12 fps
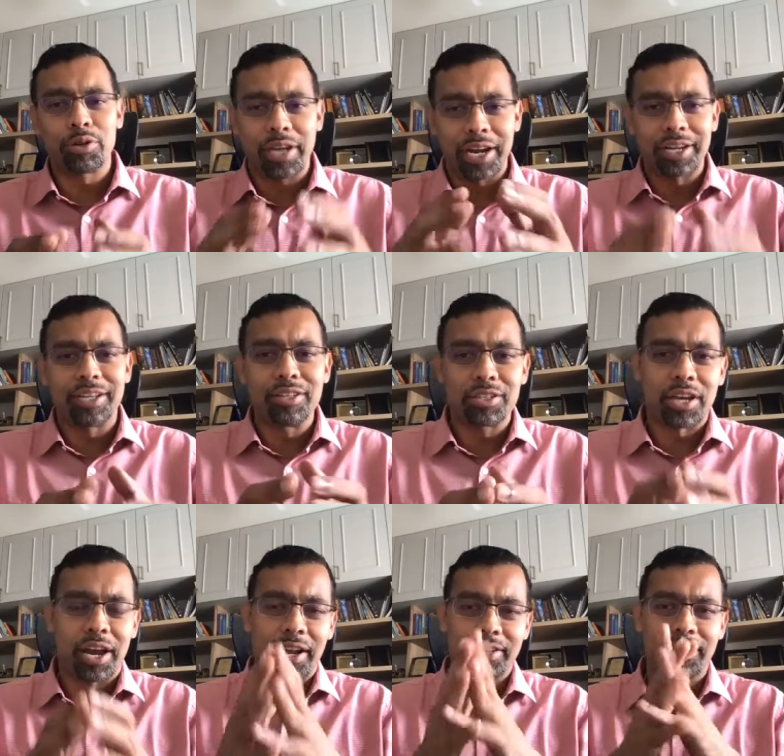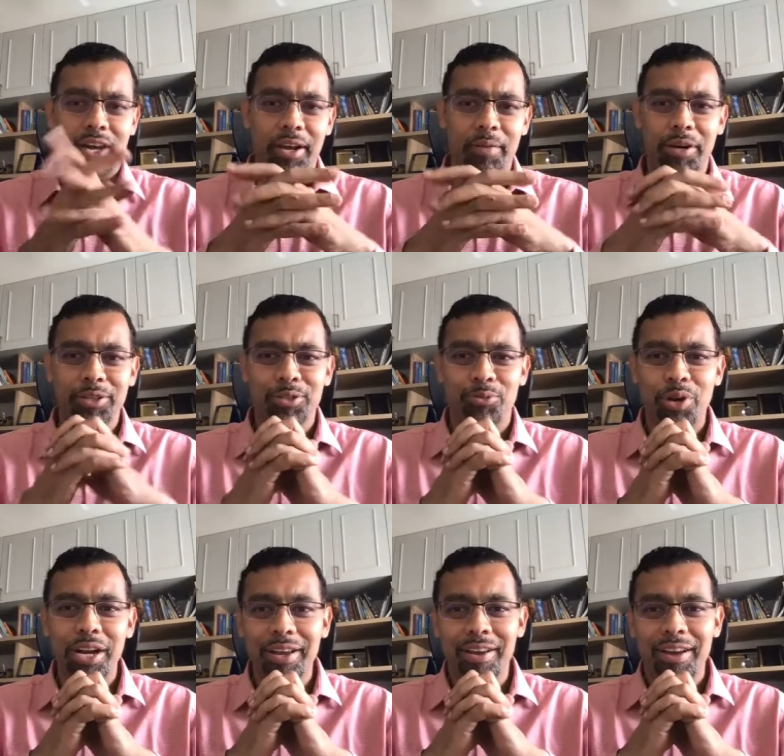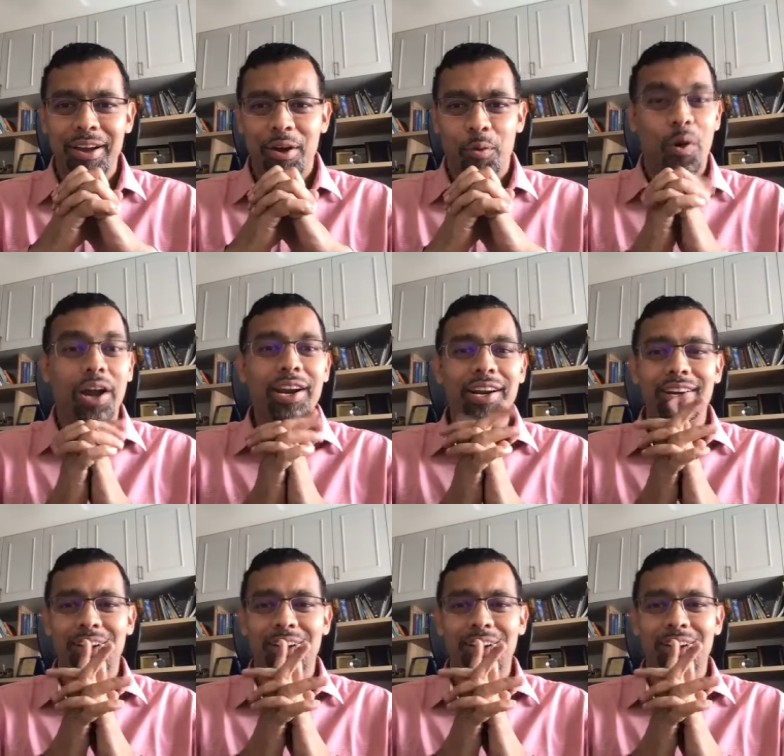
to get inside SRE but is really worried,